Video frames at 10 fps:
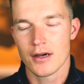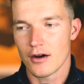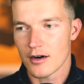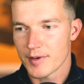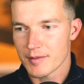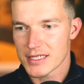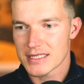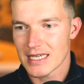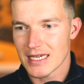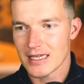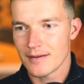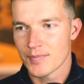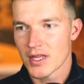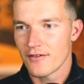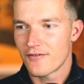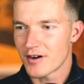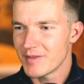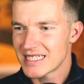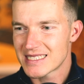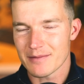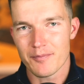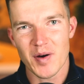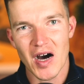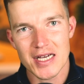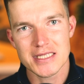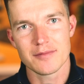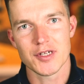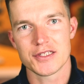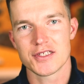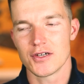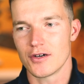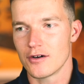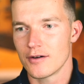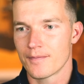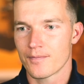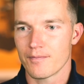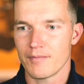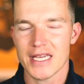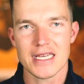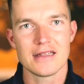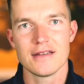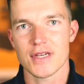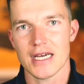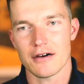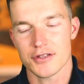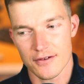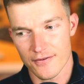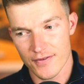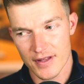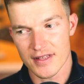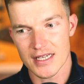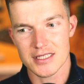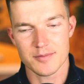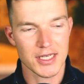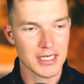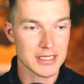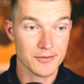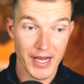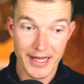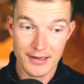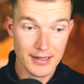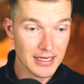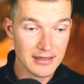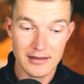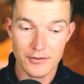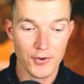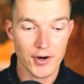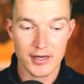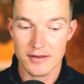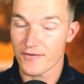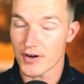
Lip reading: Or people say, for me it's impossible to make a living out of this because, well, it didn't work